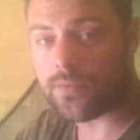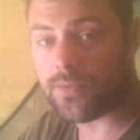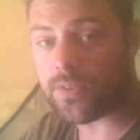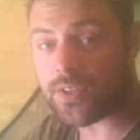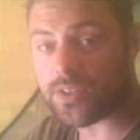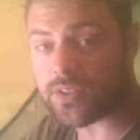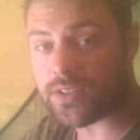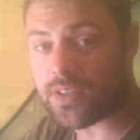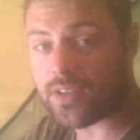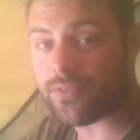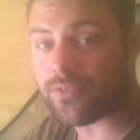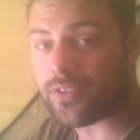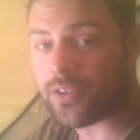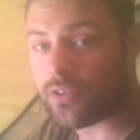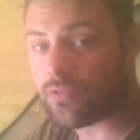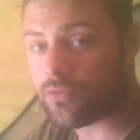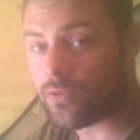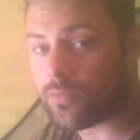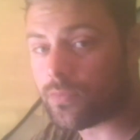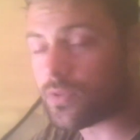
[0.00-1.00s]
Fish are definitely
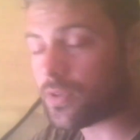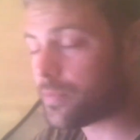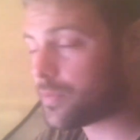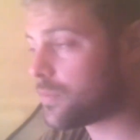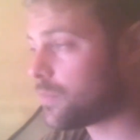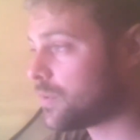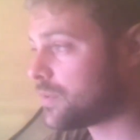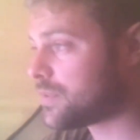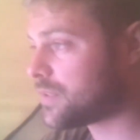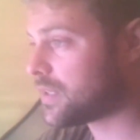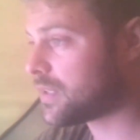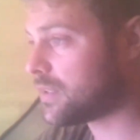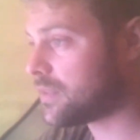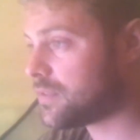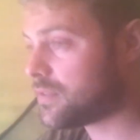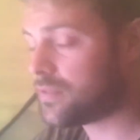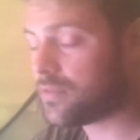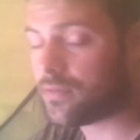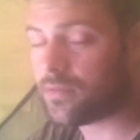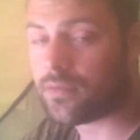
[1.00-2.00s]
grouped up at one
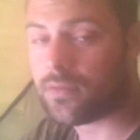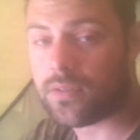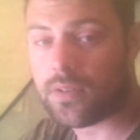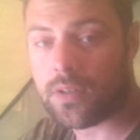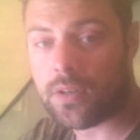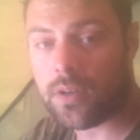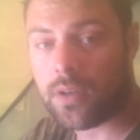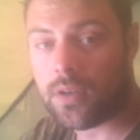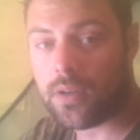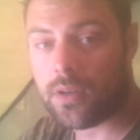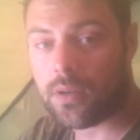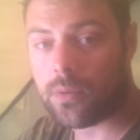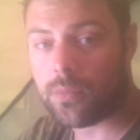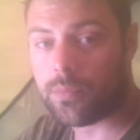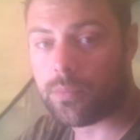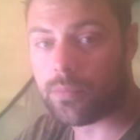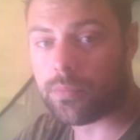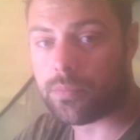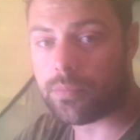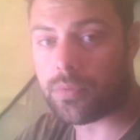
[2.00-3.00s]
stage,
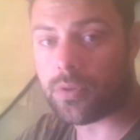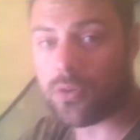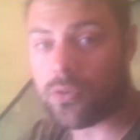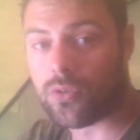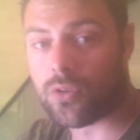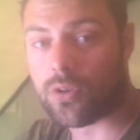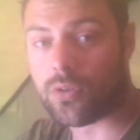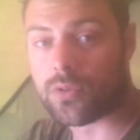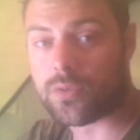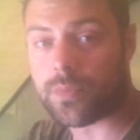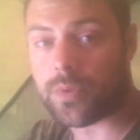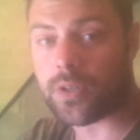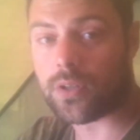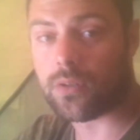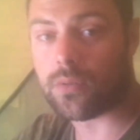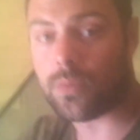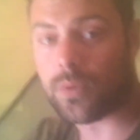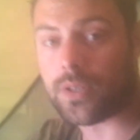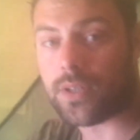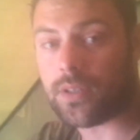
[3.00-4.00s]
but on the whole it's been a
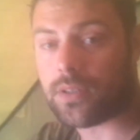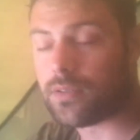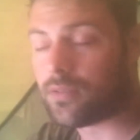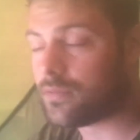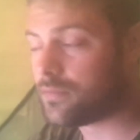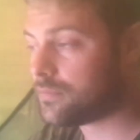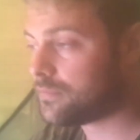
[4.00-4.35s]
good week.